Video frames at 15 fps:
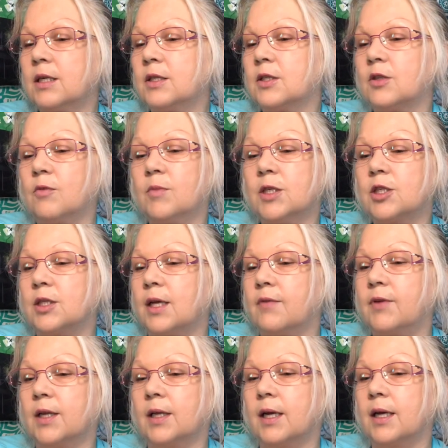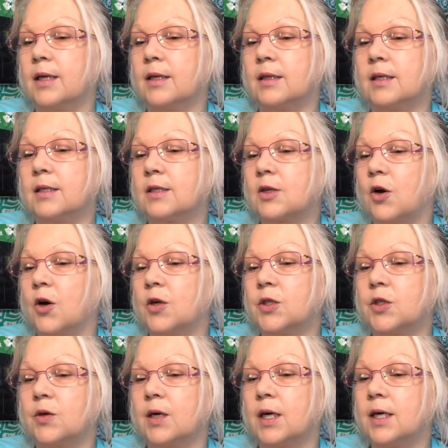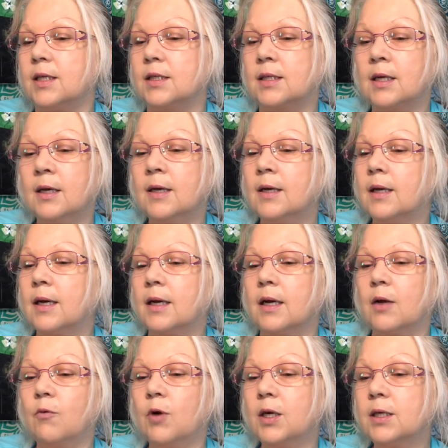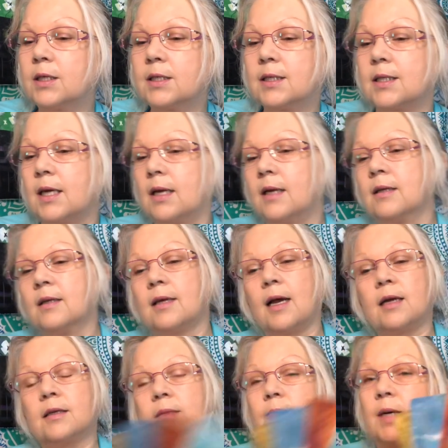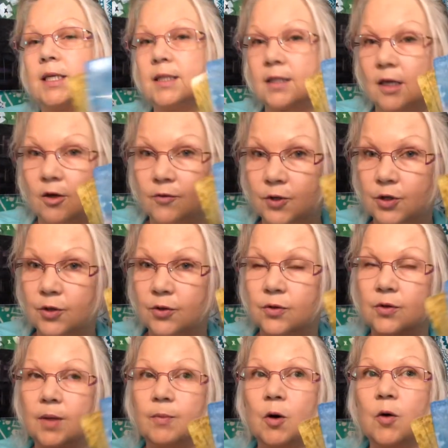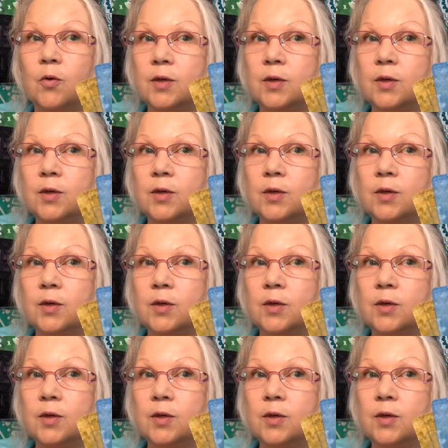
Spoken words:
so much love and light in these cards, you guys. And I wanted to send that myself too.